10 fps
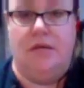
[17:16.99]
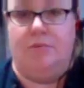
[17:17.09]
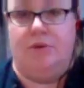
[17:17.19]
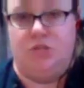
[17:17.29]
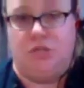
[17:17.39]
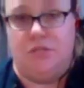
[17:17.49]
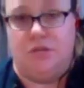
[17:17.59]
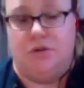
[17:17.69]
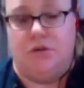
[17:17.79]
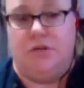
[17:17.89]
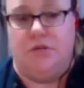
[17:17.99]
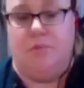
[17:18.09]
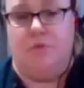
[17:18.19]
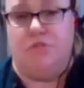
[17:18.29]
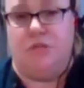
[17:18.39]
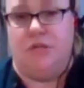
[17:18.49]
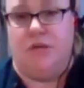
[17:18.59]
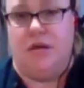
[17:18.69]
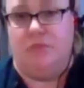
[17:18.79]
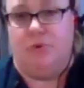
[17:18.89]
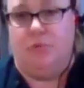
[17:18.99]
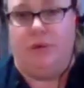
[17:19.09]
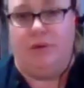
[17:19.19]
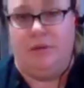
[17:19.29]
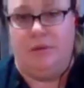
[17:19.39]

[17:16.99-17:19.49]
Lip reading: and my chickens are almost done, I throw my